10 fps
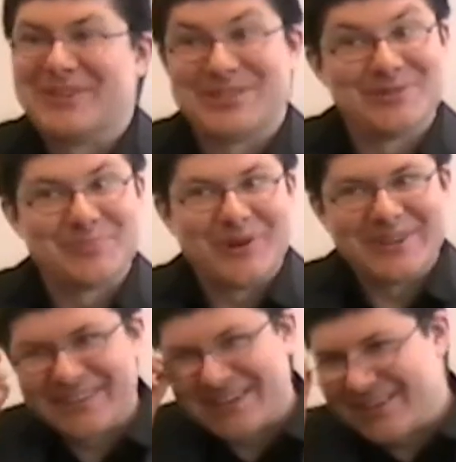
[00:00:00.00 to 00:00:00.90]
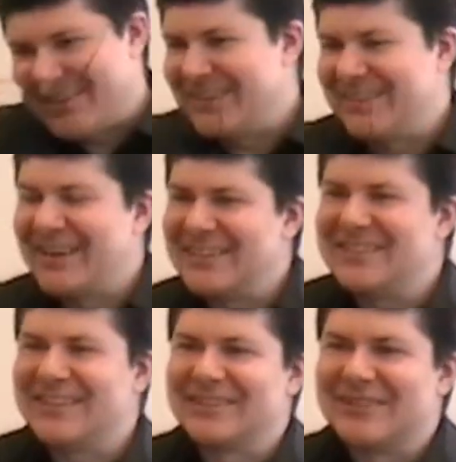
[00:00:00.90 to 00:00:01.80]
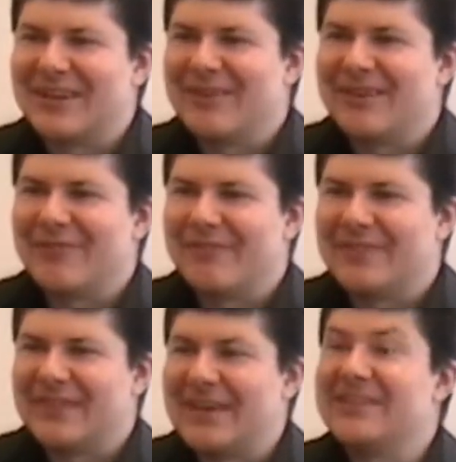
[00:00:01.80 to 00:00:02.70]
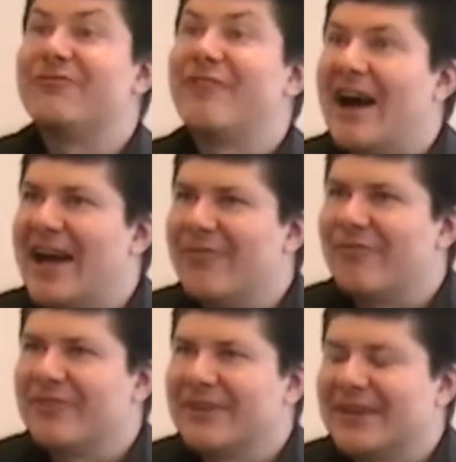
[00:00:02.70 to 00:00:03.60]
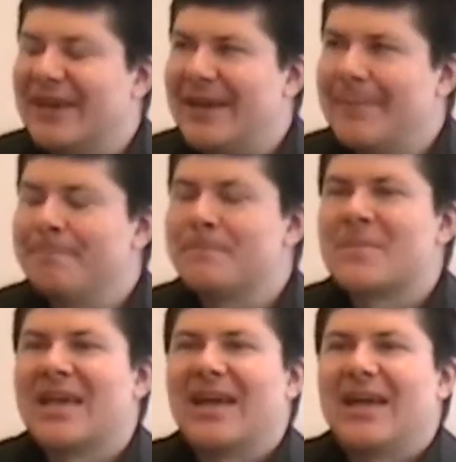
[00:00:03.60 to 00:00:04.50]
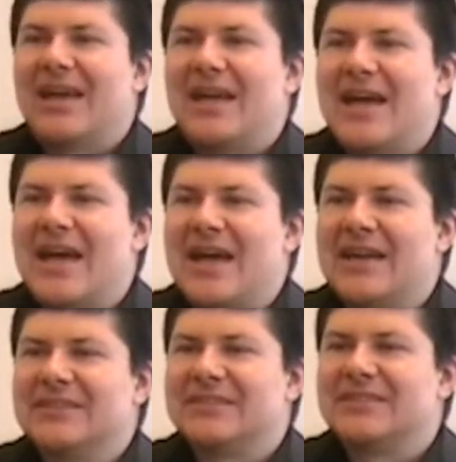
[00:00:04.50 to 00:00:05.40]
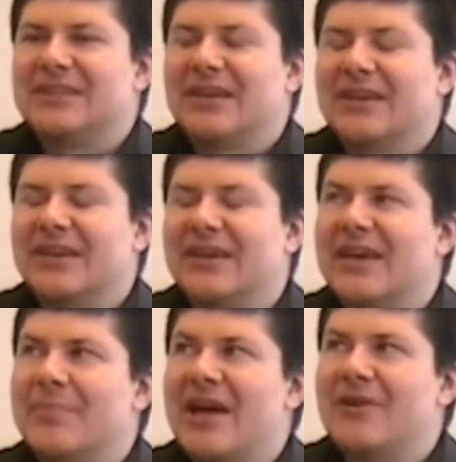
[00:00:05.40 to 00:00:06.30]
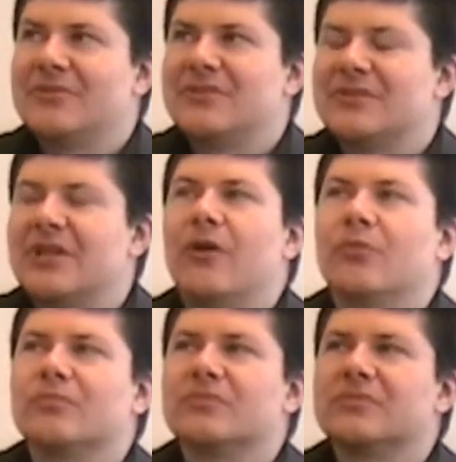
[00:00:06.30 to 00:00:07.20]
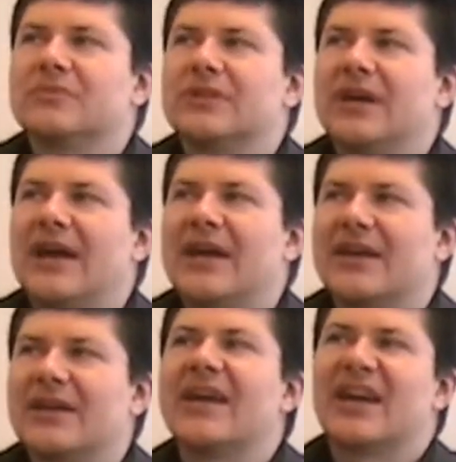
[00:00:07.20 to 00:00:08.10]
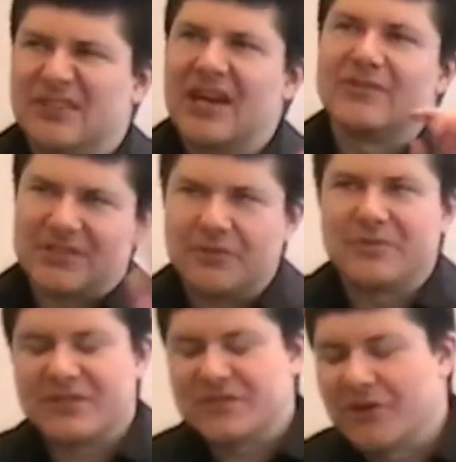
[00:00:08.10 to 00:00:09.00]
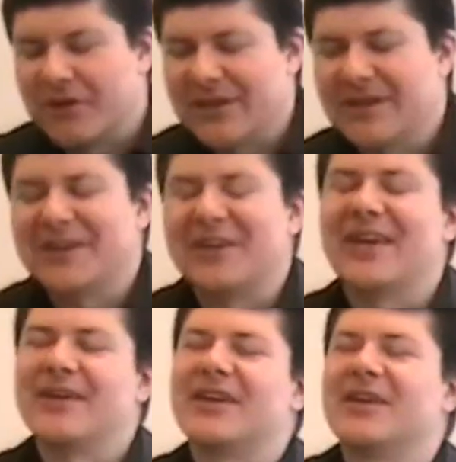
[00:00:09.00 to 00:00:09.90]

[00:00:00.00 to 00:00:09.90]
because he was born in uh, 1995, okay? And uh, he came out, no, I, I can't count, so sorry, uh, he, uh,